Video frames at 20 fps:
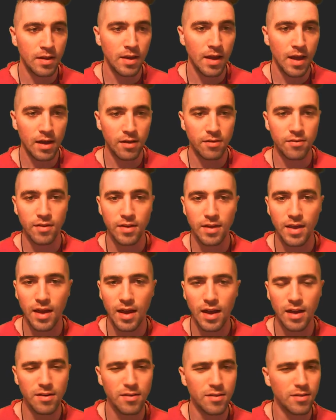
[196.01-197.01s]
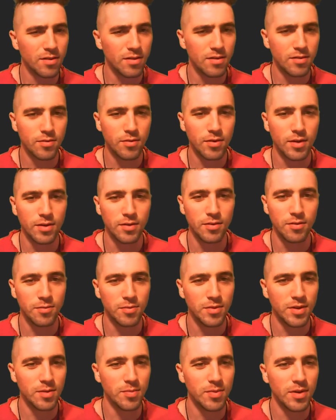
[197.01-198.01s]
Out of it, yeah, out of, just a quick little
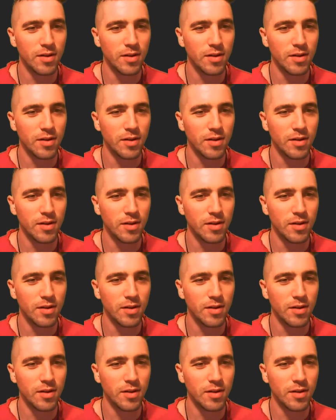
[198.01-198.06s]
tidbit.